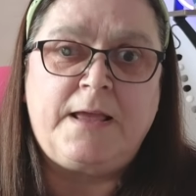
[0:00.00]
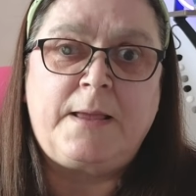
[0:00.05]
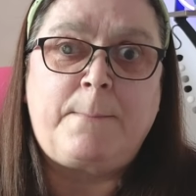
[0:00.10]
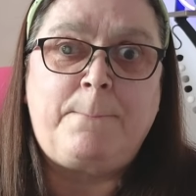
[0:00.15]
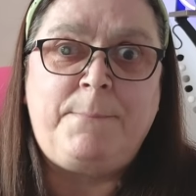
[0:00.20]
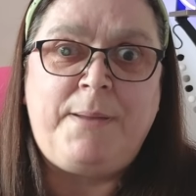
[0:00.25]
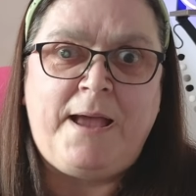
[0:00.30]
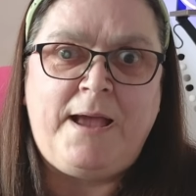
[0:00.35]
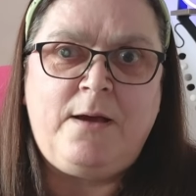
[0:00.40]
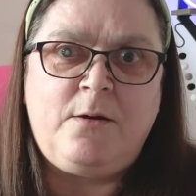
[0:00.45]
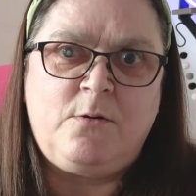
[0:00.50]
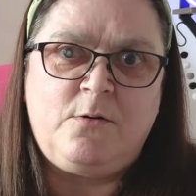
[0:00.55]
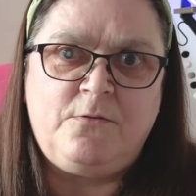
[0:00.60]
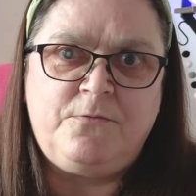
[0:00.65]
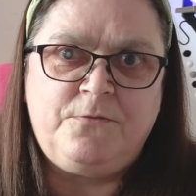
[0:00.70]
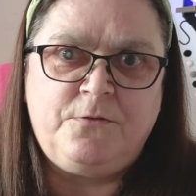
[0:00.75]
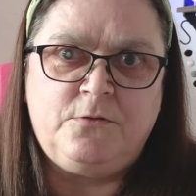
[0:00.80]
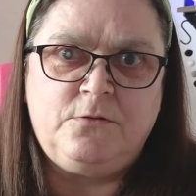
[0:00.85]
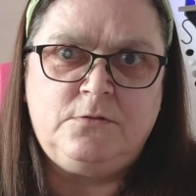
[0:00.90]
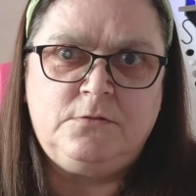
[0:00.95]
like
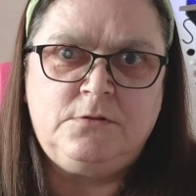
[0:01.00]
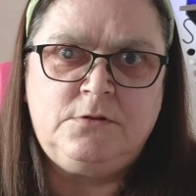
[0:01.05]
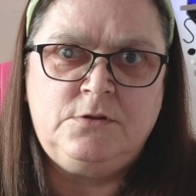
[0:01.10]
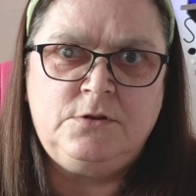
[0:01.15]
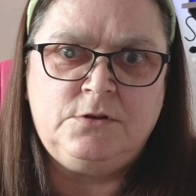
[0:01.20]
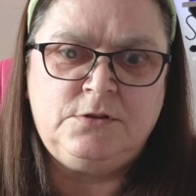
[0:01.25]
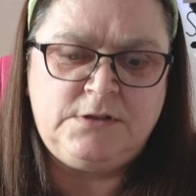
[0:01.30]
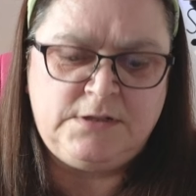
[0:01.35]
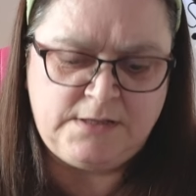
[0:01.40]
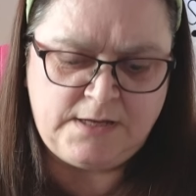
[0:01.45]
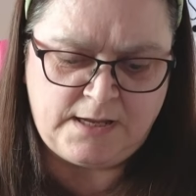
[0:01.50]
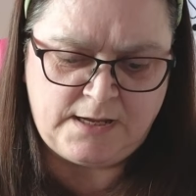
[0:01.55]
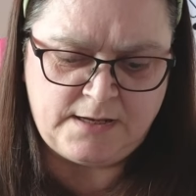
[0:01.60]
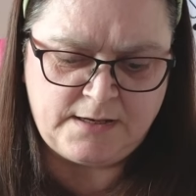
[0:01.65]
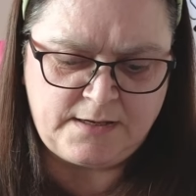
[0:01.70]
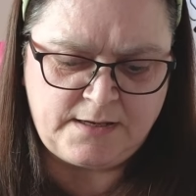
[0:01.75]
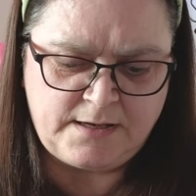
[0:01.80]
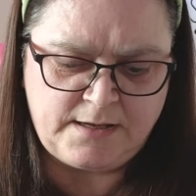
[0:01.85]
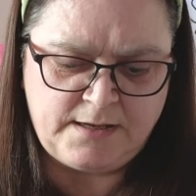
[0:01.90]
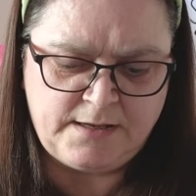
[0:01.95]
powerful good
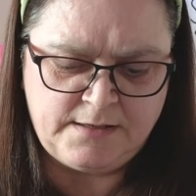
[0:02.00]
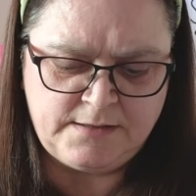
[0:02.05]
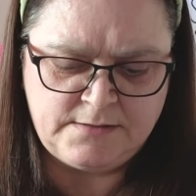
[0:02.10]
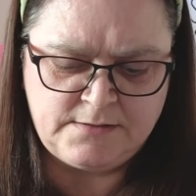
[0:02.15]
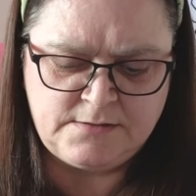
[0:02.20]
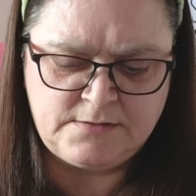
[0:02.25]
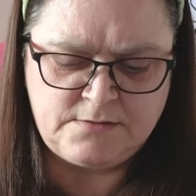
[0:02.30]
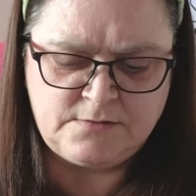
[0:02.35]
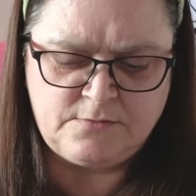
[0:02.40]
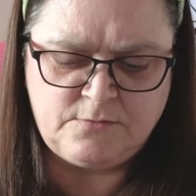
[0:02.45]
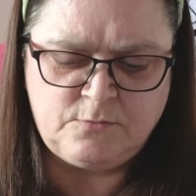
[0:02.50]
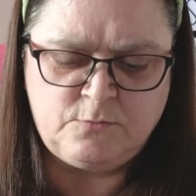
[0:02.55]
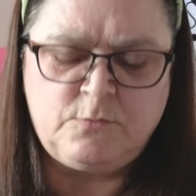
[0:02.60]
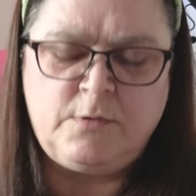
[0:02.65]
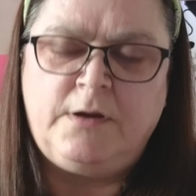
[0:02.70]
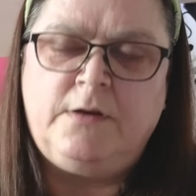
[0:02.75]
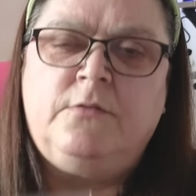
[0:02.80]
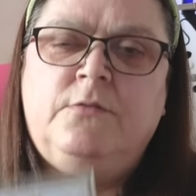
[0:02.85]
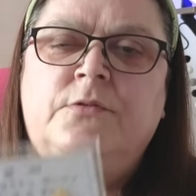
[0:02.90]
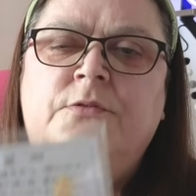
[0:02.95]
luck and
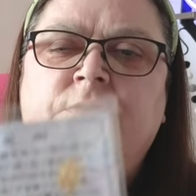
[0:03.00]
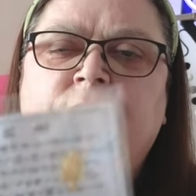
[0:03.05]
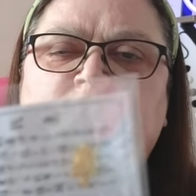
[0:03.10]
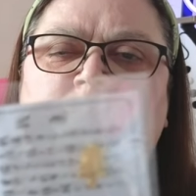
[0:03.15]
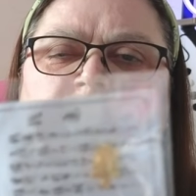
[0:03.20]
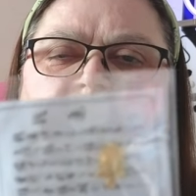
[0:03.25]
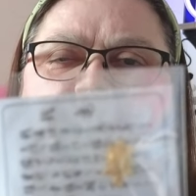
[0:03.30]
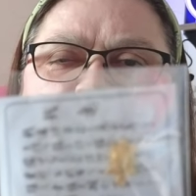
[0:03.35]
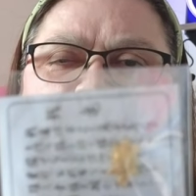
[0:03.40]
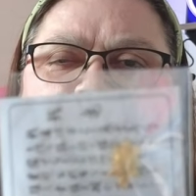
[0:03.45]
wealth.